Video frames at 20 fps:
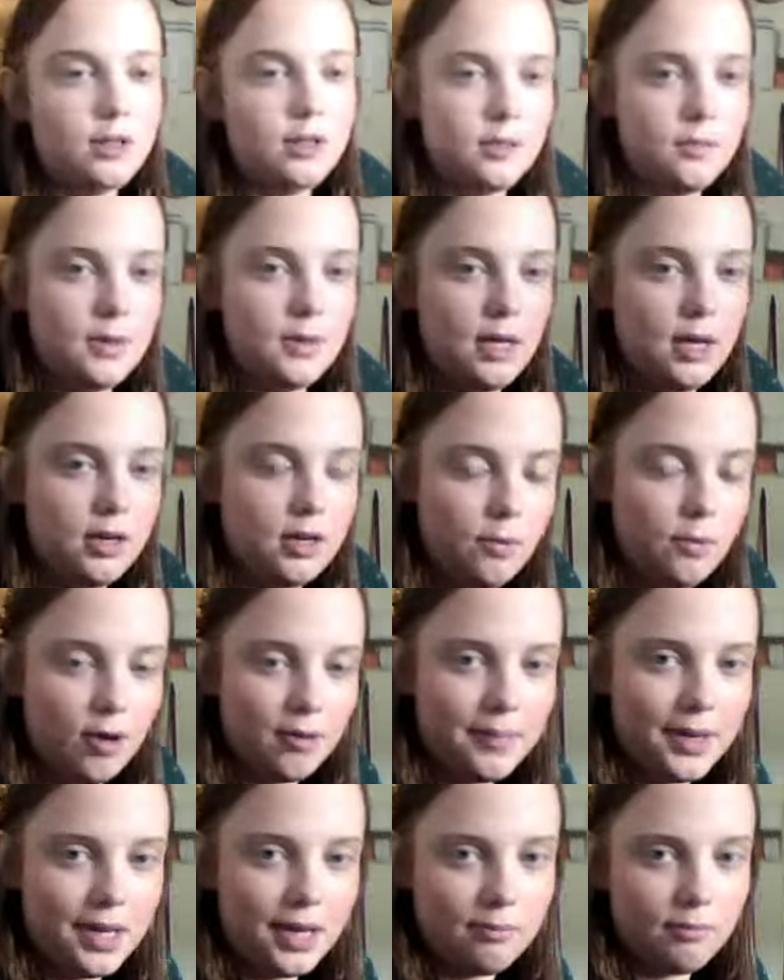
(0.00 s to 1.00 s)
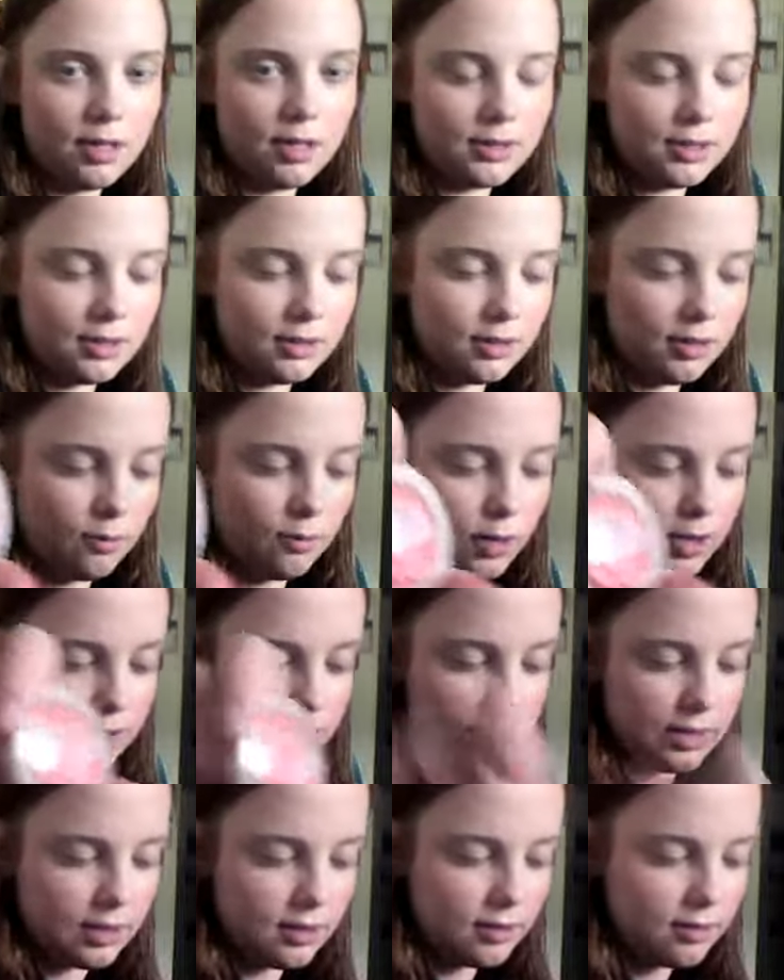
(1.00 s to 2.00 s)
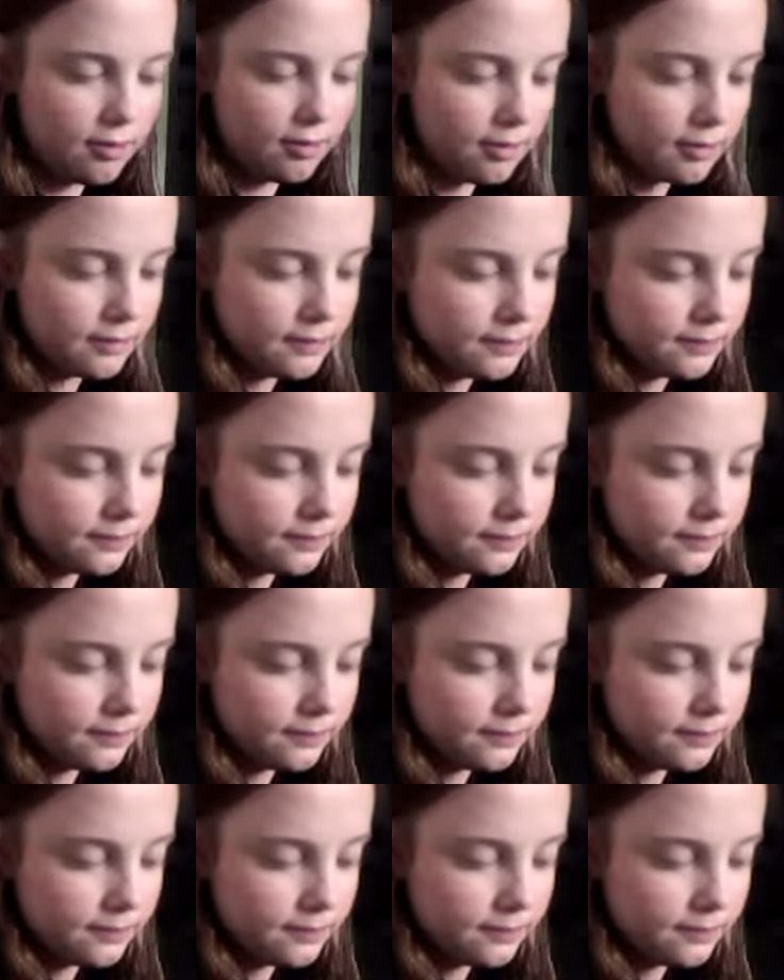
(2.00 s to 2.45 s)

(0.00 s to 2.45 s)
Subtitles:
it to be any more pigmented than what it is.